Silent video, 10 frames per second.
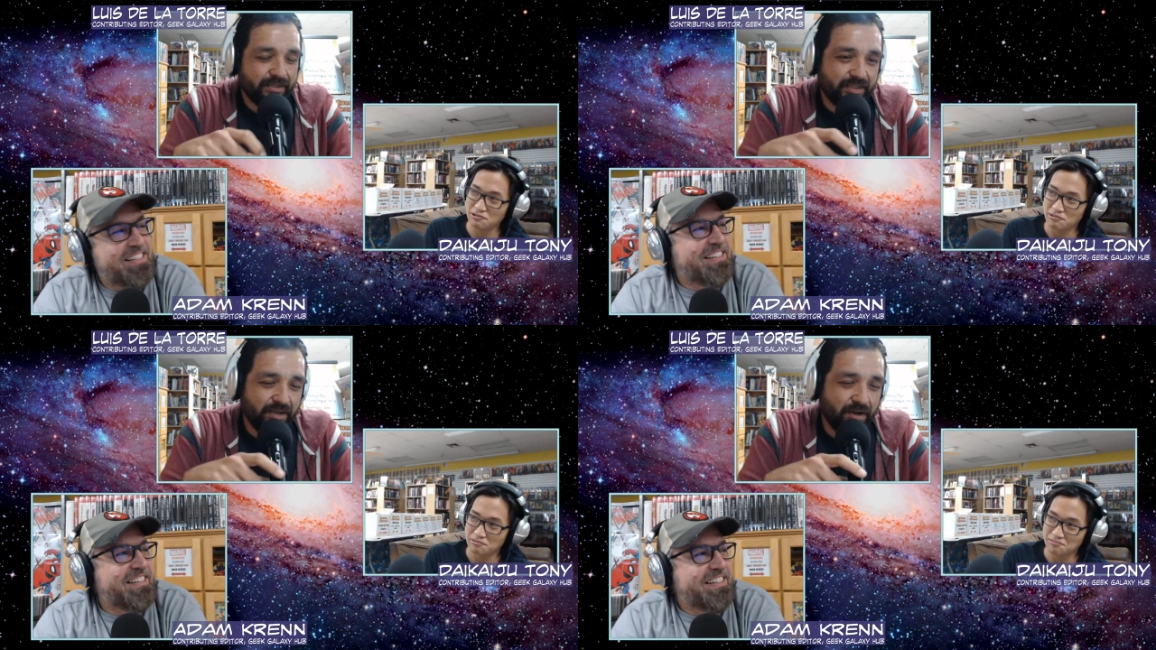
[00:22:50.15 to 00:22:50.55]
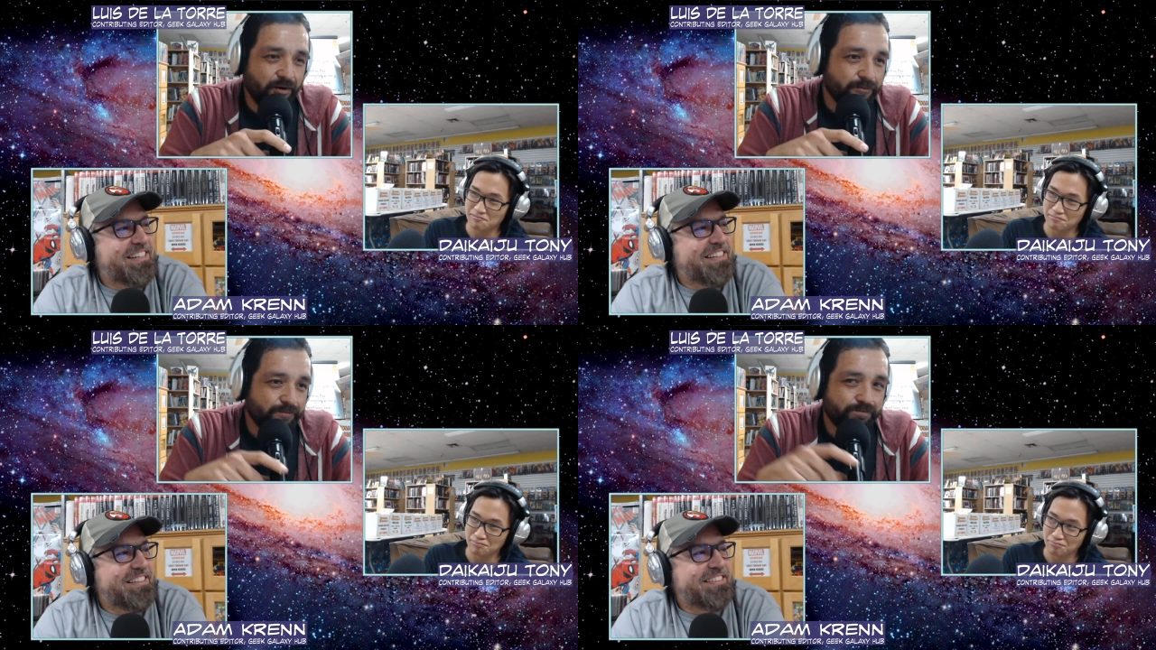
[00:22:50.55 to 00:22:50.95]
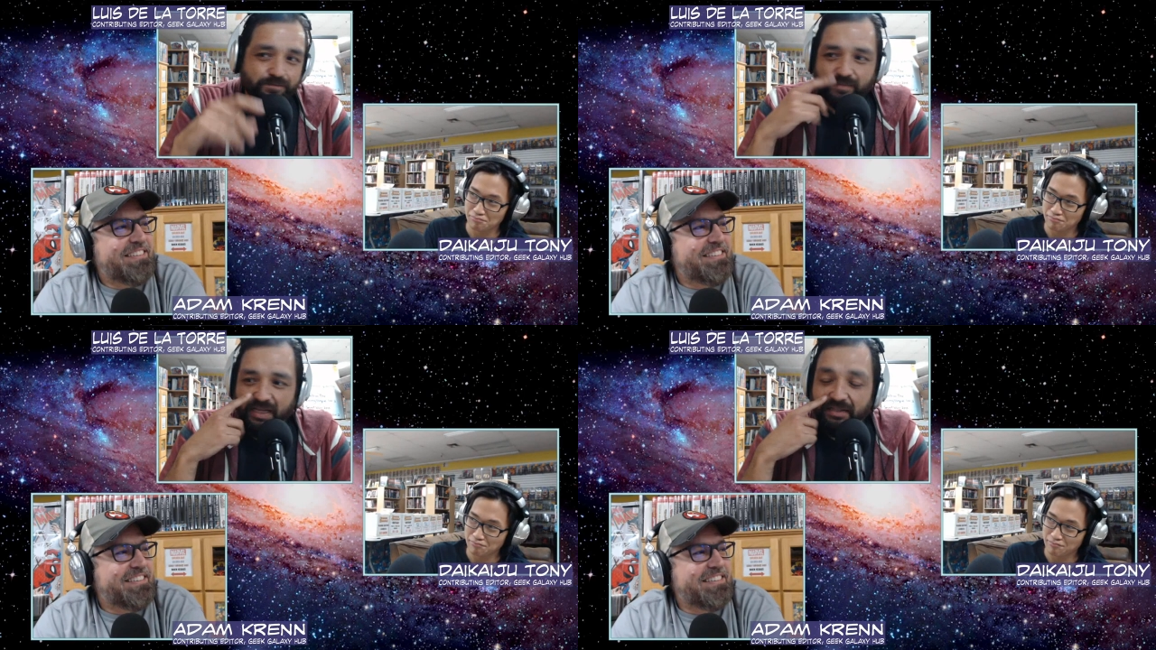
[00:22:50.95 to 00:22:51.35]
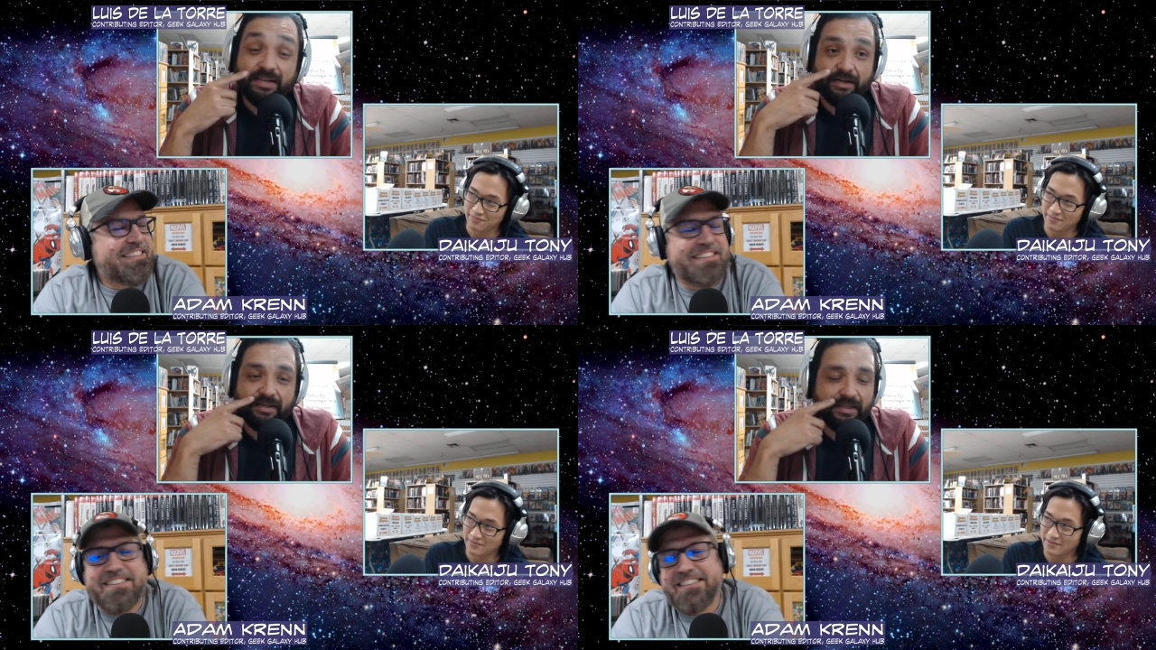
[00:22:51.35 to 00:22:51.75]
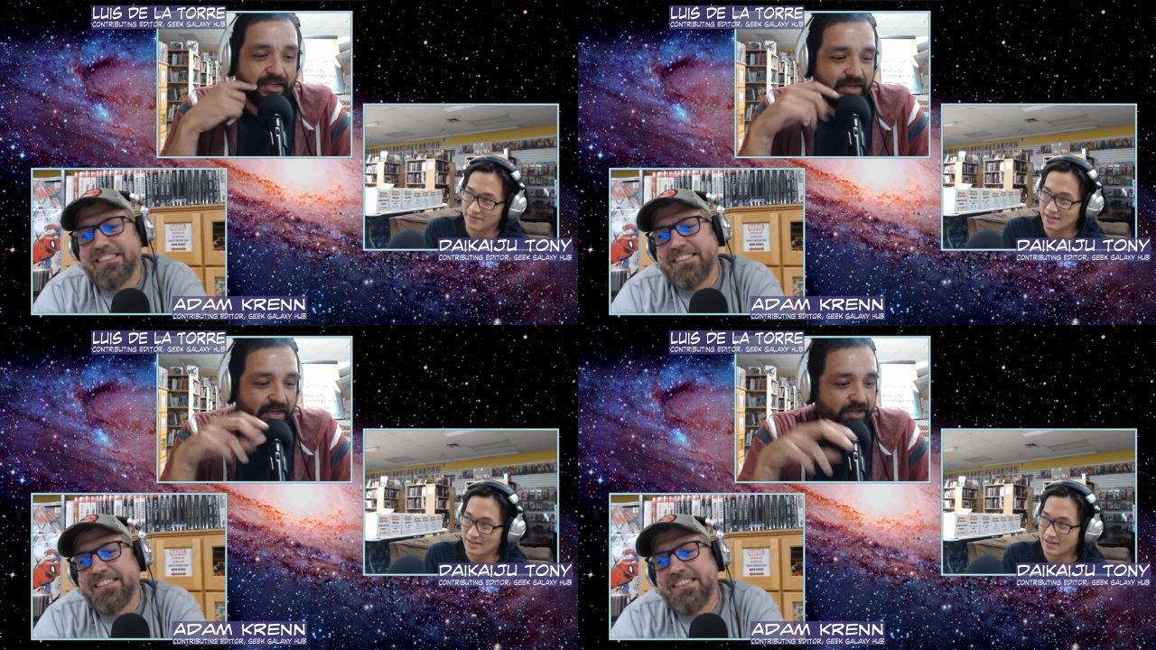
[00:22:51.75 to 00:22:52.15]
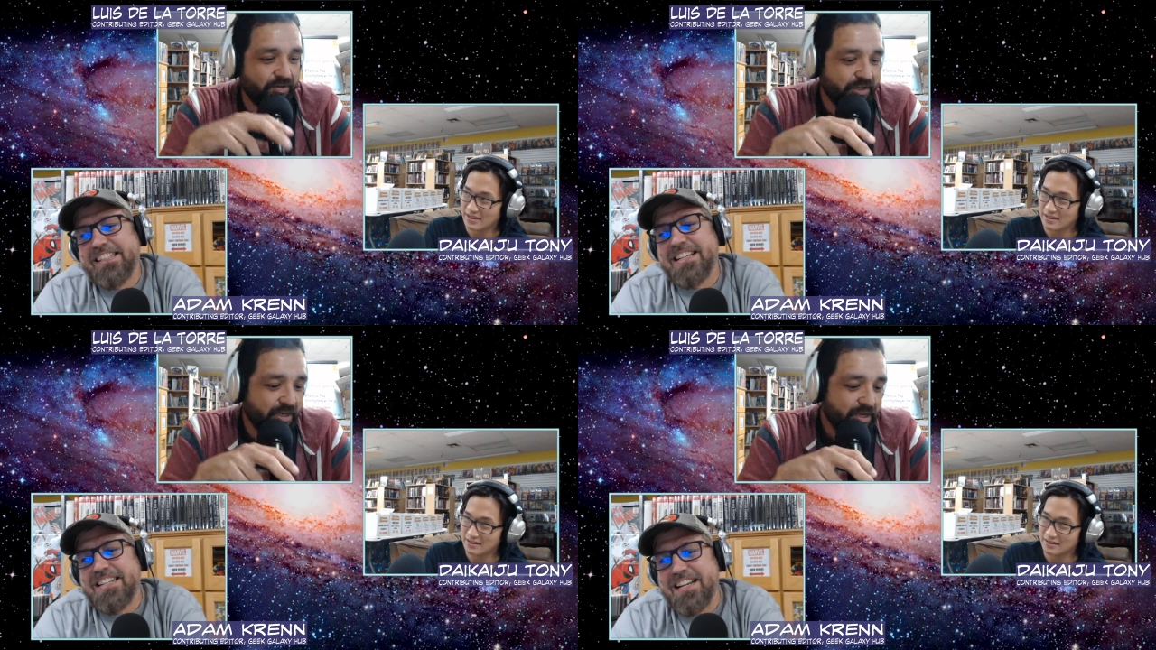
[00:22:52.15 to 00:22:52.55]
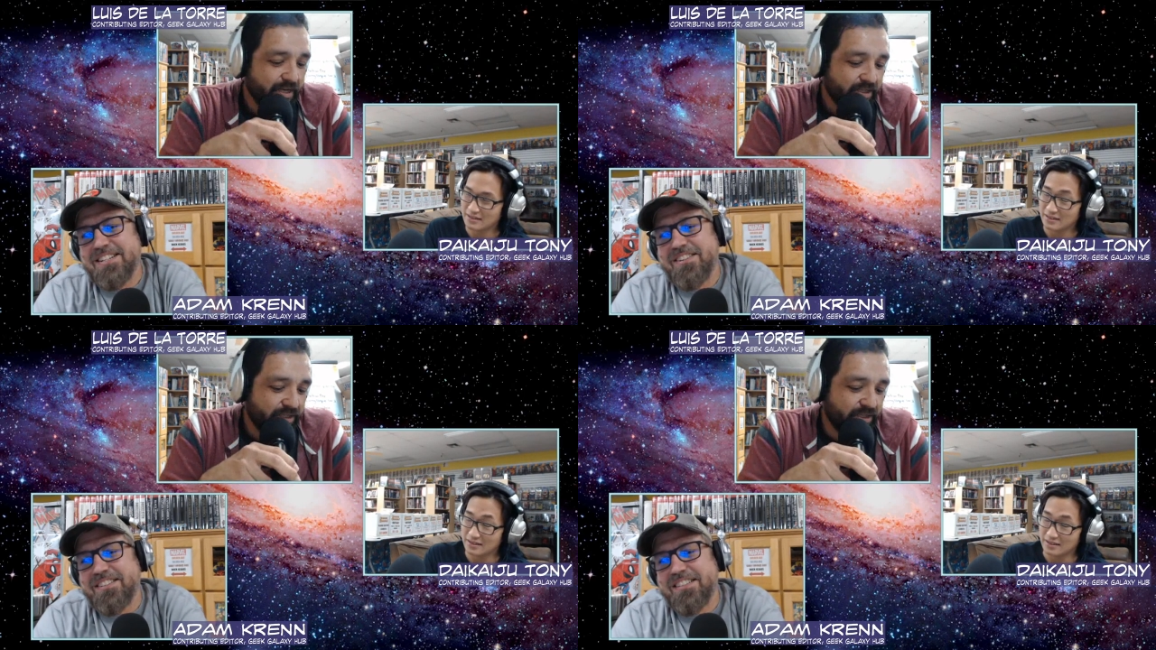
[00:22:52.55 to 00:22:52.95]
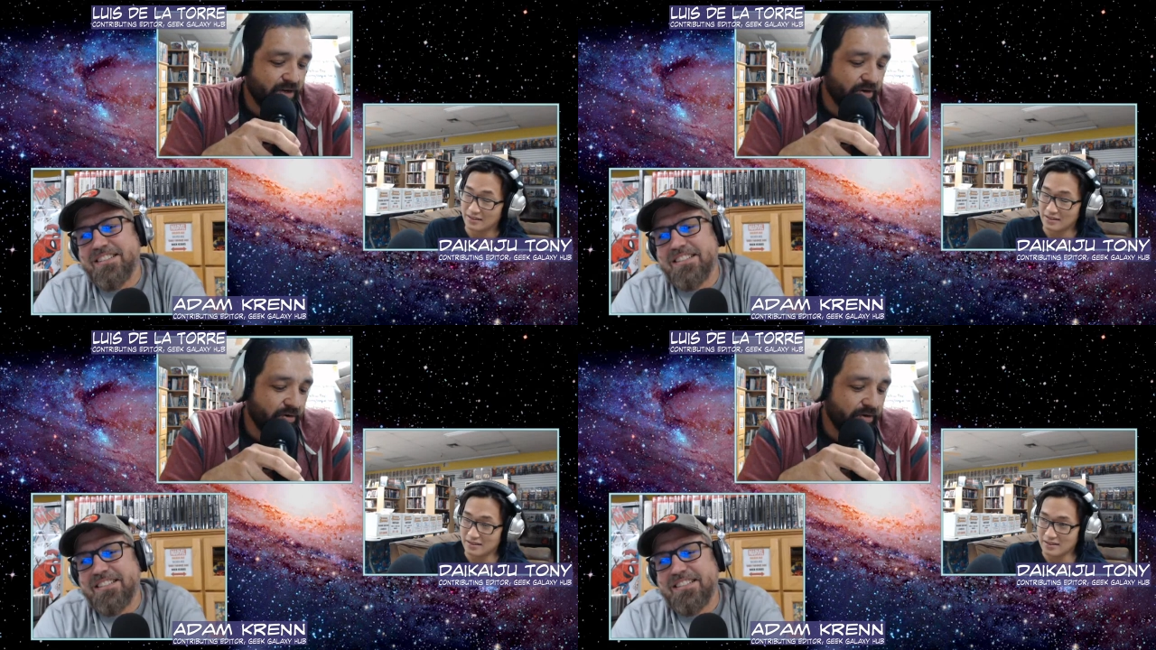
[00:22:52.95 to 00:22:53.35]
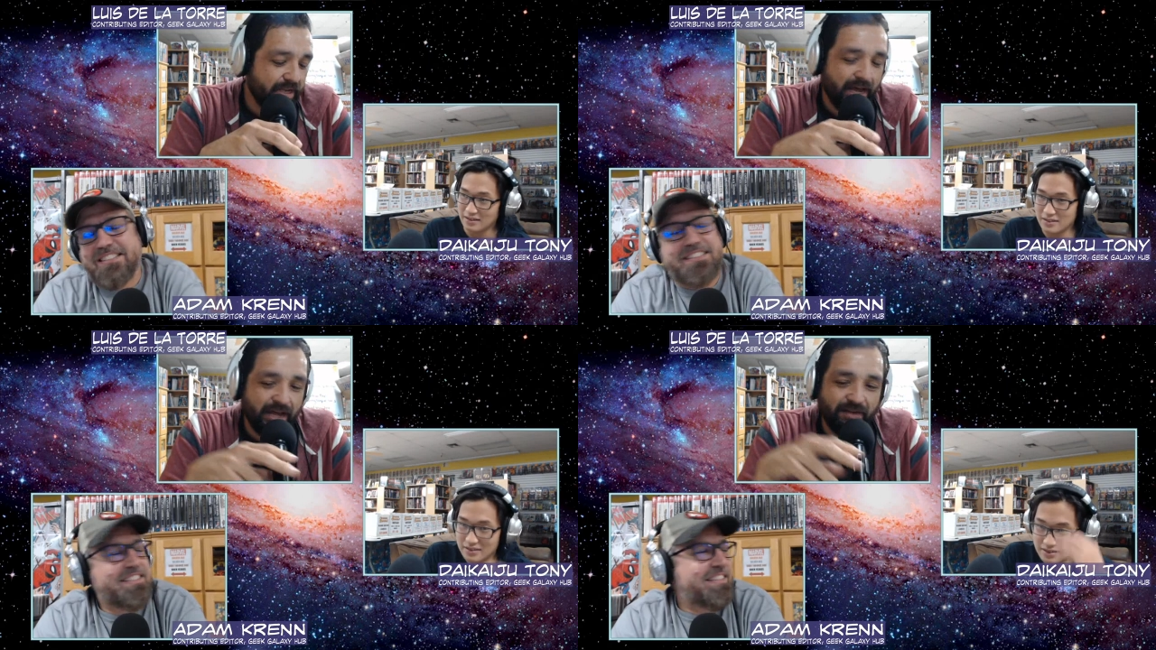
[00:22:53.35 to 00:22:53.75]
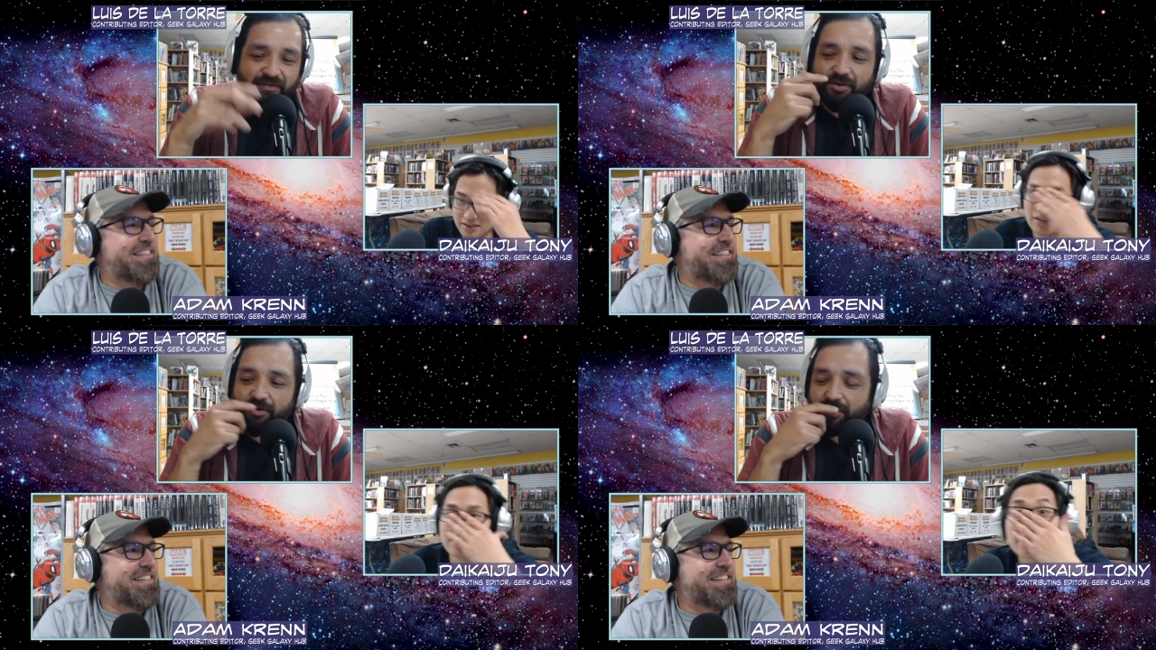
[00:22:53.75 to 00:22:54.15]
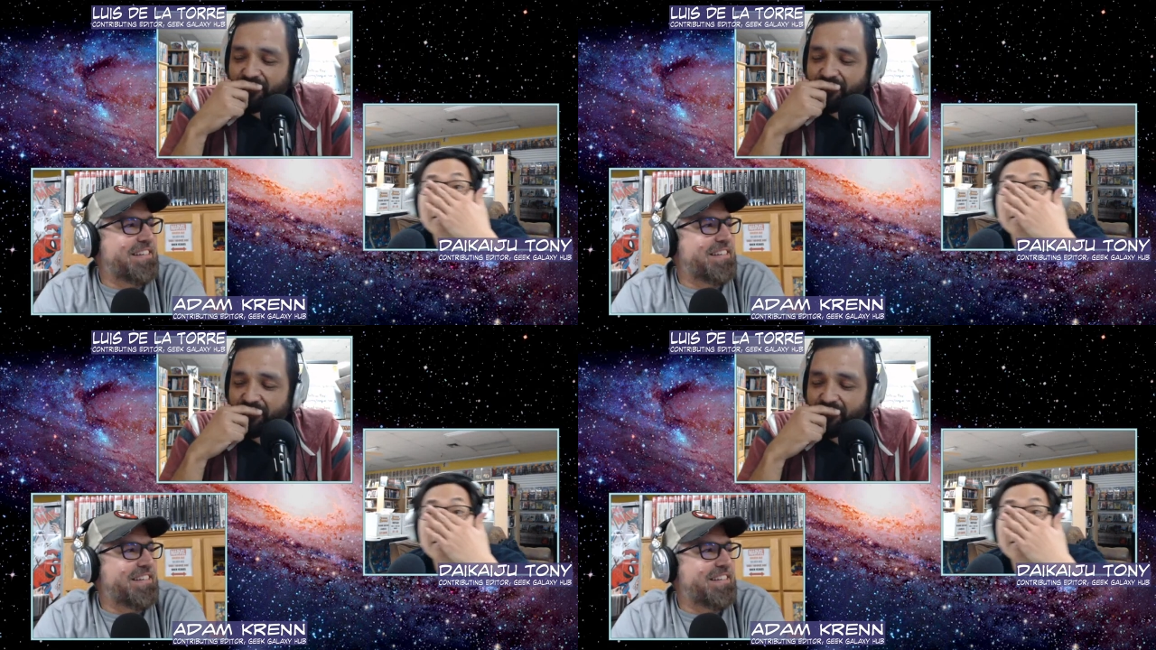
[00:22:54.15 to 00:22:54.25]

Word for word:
Speaker 1: So Linda, Linda Day Linda Day So yeah, if you're a